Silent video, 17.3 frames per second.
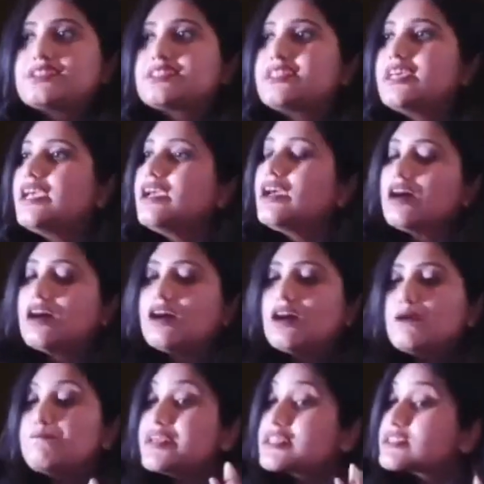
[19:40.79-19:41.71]
Say,
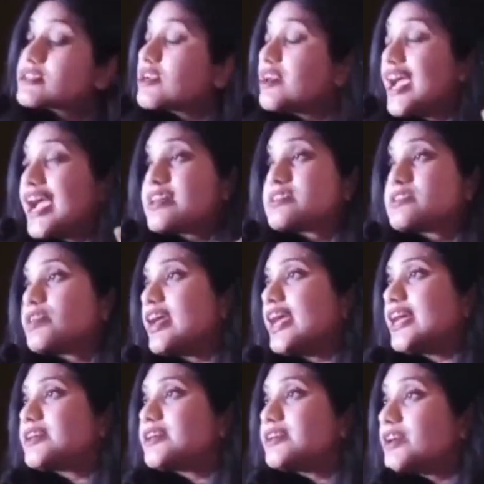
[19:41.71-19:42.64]
Mr. X
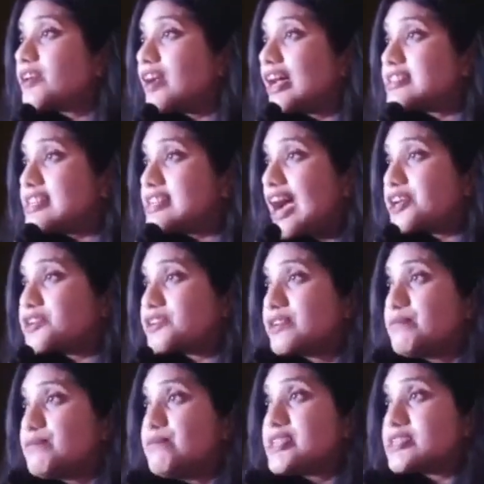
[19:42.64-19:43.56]
created a
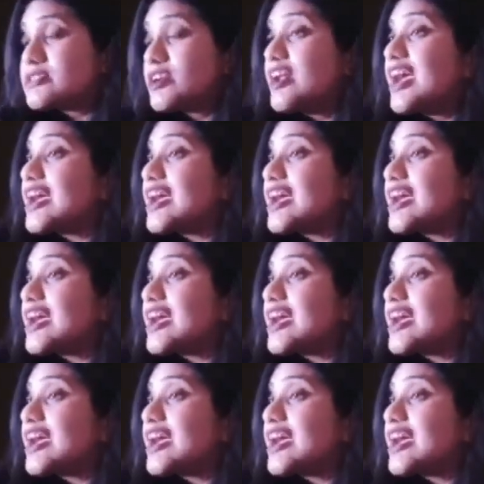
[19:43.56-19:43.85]
transaction. Mr.